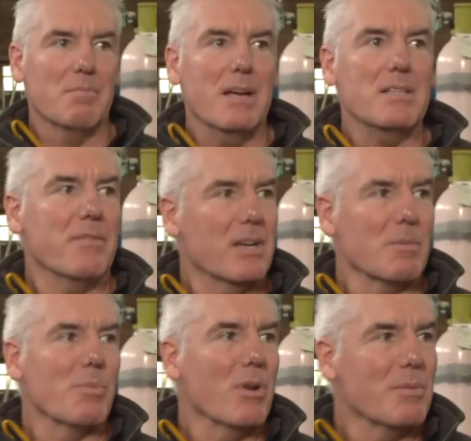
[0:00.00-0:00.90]
massive
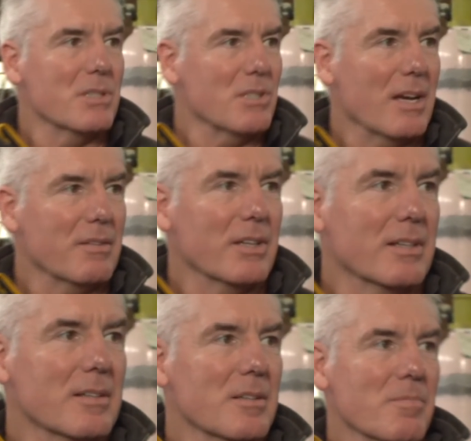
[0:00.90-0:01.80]
unemployment you have
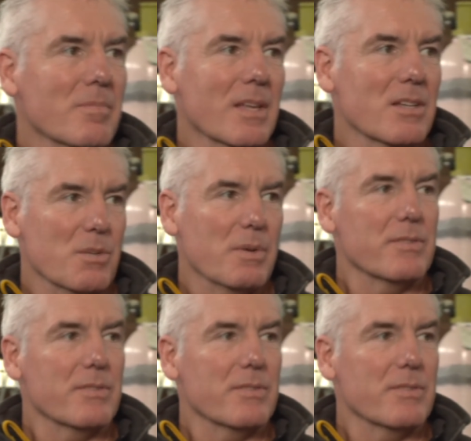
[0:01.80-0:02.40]
here. So